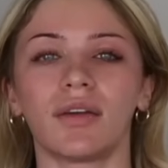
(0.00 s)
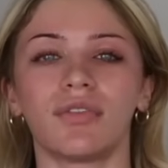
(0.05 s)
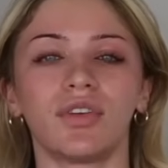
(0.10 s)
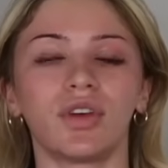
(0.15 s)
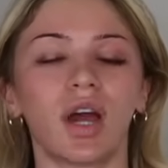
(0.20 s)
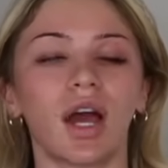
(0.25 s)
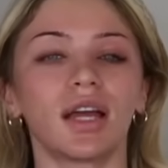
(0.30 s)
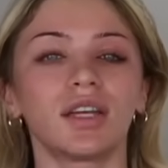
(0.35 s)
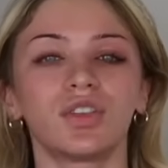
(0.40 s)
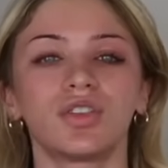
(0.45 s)
If
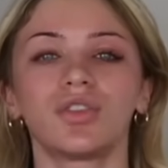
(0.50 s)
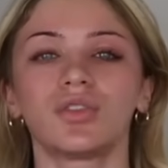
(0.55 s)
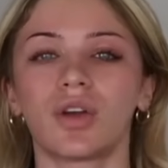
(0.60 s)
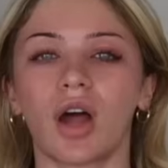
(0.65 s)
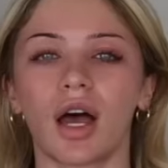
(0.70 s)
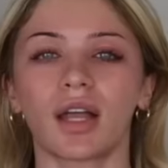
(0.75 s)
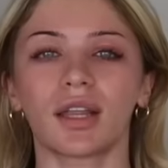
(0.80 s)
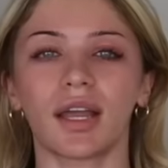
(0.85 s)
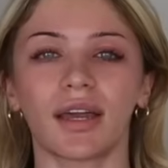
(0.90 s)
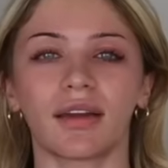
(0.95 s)
you guys do
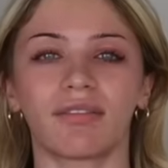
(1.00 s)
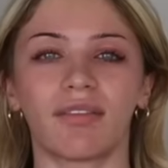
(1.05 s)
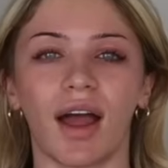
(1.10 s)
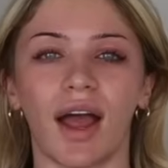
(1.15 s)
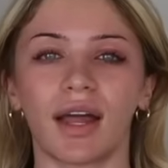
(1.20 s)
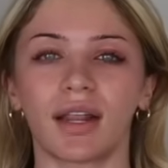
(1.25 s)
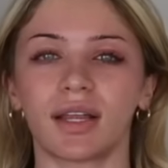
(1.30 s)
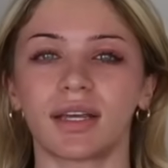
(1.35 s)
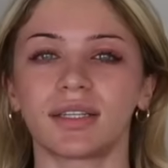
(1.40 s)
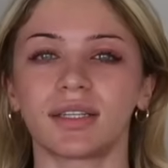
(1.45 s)
not like
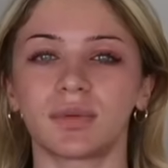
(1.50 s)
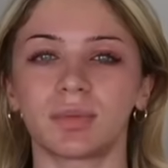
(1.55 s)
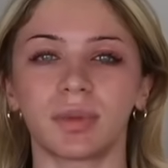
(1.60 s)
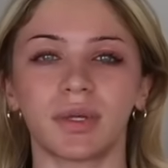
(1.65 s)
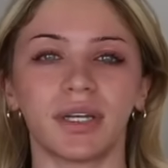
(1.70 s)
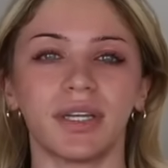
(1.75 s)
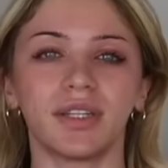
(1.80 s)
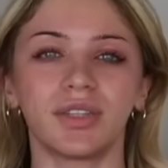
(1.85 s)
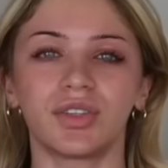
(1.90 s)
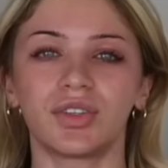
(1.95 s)
violence,
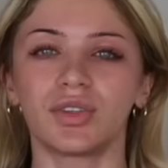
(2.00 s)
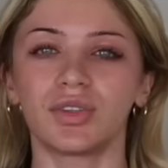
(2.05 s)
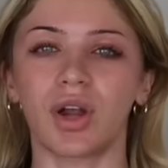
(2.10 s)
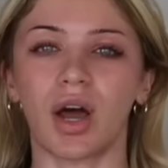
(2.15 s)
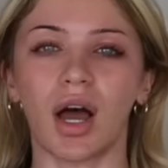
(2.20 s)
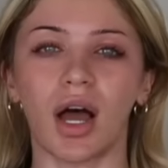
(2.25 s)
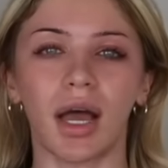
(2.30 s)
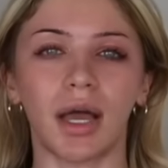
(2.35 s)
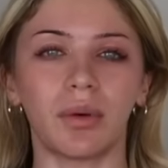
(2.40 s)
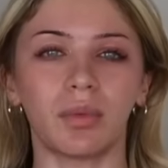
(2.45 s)
please do
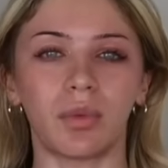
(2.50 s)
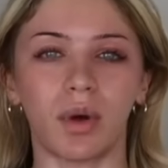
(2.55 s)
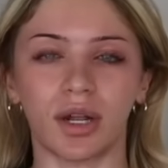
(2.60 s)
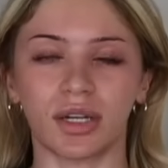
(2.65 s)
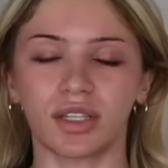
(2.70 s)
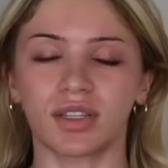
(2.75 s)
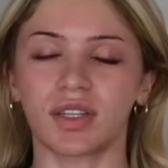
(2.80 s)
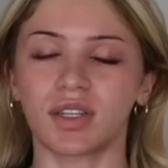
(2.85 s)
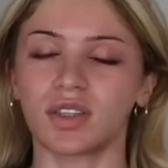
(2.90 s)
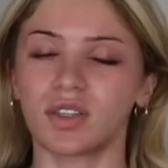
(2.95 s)
not
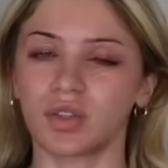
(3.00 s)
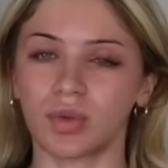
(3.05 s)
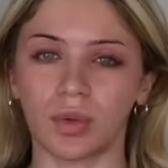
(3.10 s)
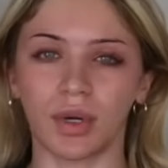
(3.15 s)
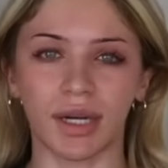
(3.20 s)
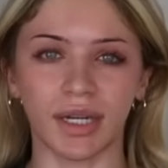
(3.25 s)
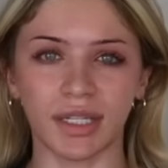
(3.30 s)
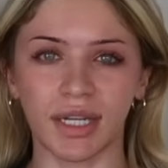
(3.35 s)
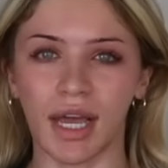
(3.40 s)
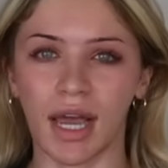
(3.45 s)
watch this
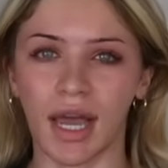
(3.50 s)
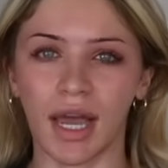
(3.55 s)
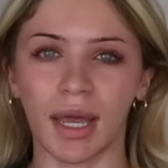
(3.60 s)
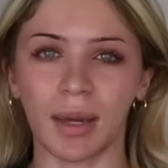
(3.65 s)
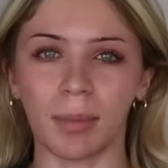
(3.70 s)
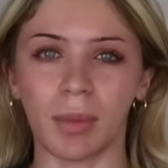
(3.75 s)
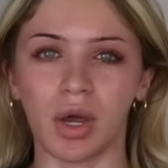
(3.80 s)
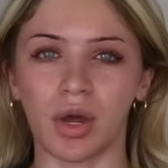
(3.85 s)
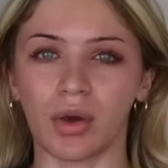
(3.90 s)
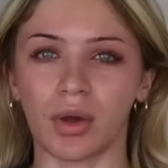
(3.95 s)
story
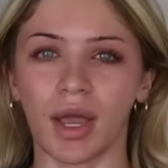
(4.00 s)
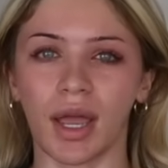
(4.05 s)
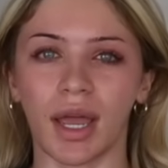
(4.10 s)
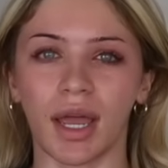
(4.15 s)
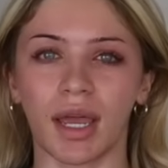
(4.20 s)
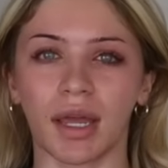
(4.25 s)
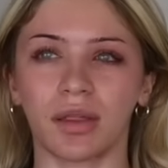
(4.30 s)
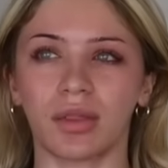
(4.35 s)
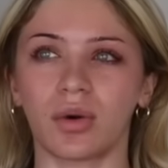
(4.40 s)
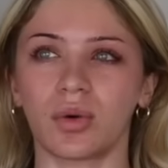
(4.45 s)
time, okay?